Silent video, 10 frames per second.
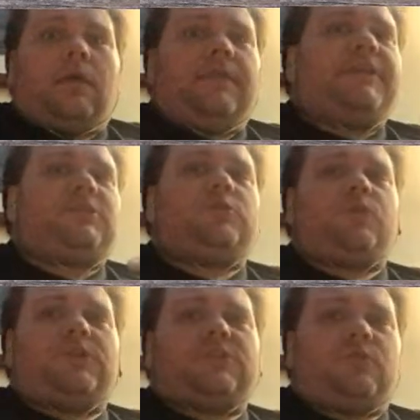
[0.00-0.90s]
This
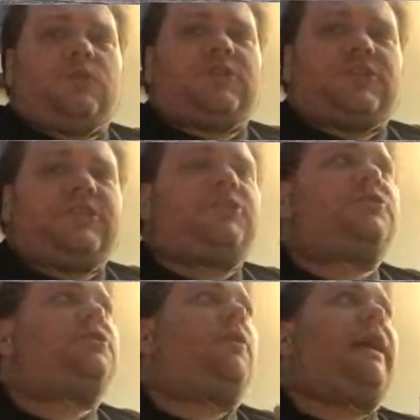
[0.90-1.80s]
was her sister.
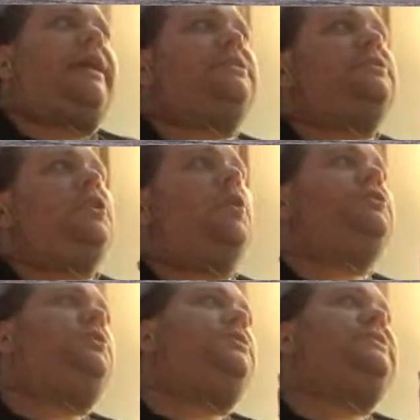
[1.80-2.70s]
So I guess, you know,
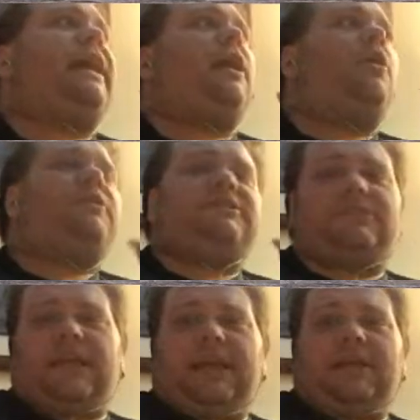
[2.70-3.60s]
she was saying all
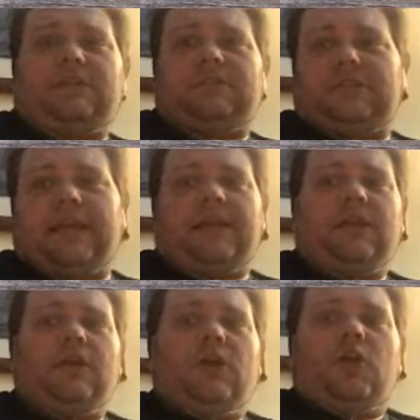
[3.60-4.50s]
these things and,
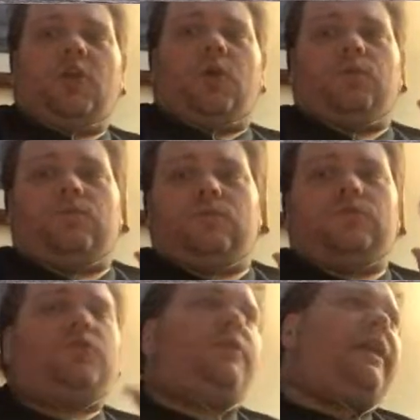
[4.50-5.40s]
you know,
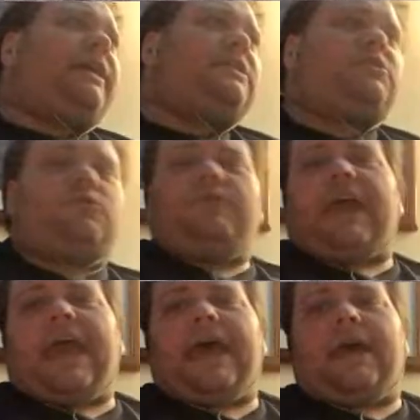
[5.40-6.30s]
do this, do
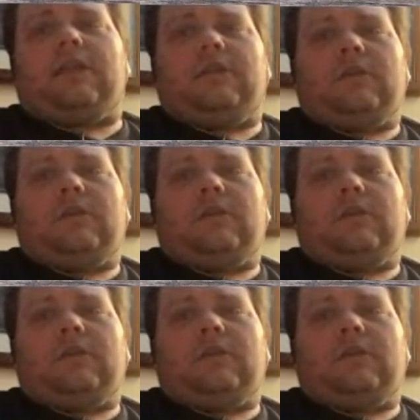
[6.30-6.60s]
that.